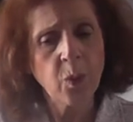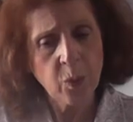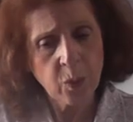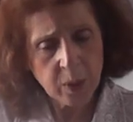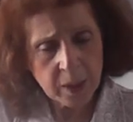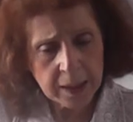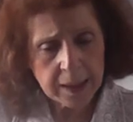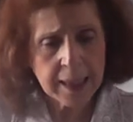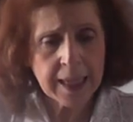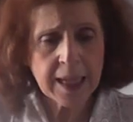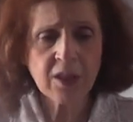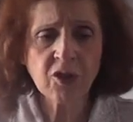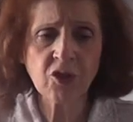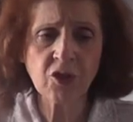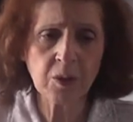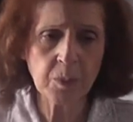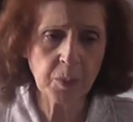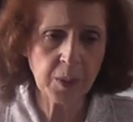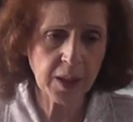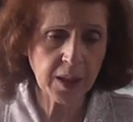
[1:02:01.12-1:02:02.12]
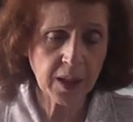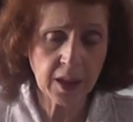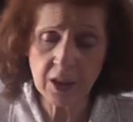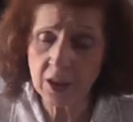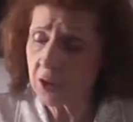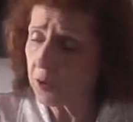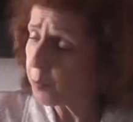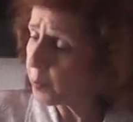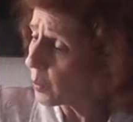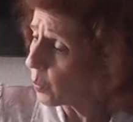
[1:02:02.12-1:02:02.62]
we'll let you build it.
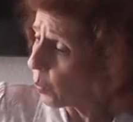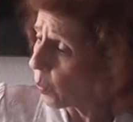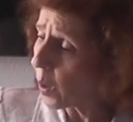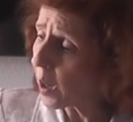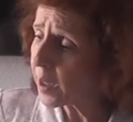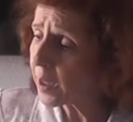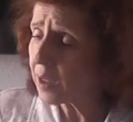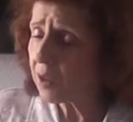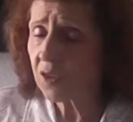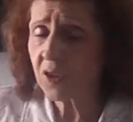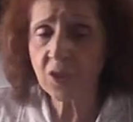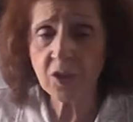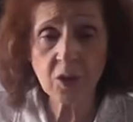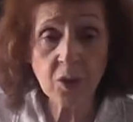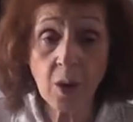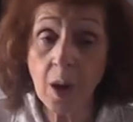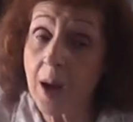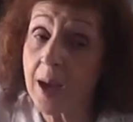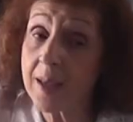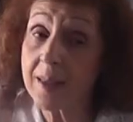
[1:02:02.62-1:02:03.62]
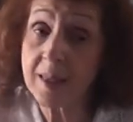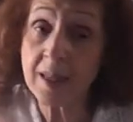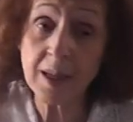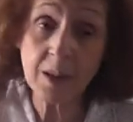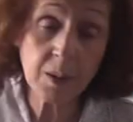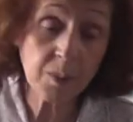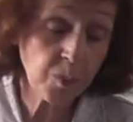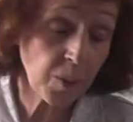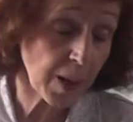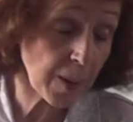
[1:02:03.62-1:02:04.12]
You've been wanting to. I
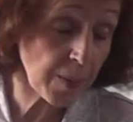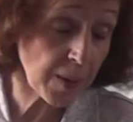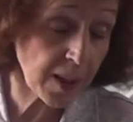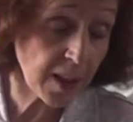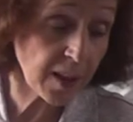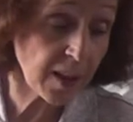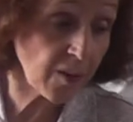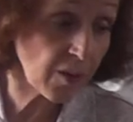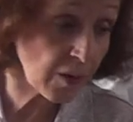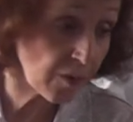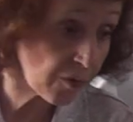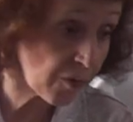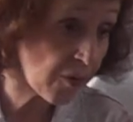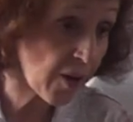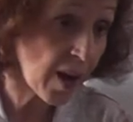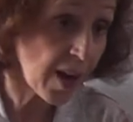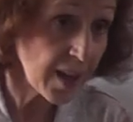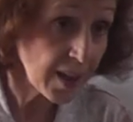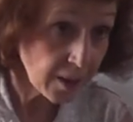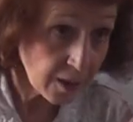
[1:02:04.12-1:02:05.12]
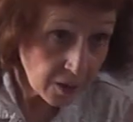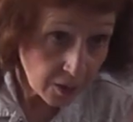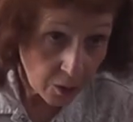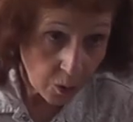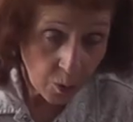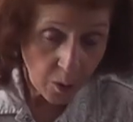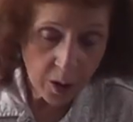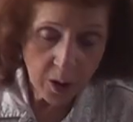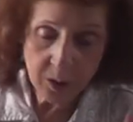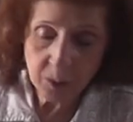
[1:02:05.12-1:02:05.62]
think maybe they'll even find a
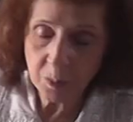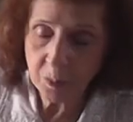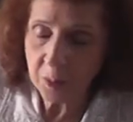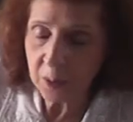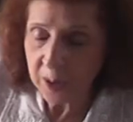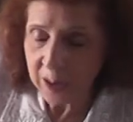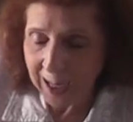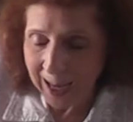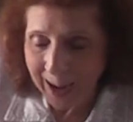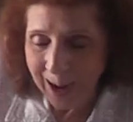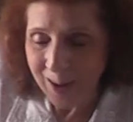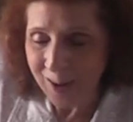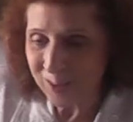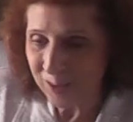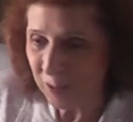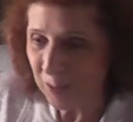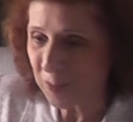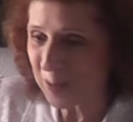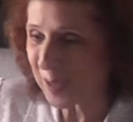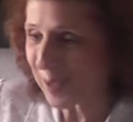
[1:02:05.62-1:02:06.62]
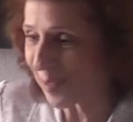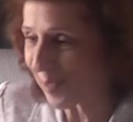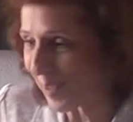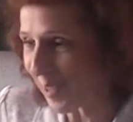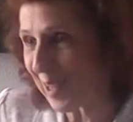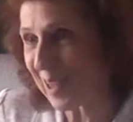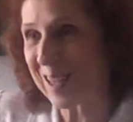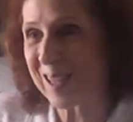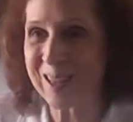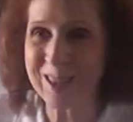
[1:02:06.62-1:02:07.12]
quote, bring out, because I
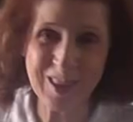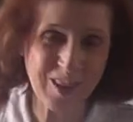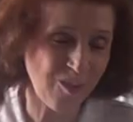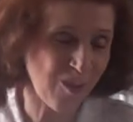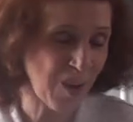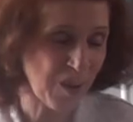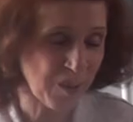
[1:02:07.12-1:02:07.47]
think they've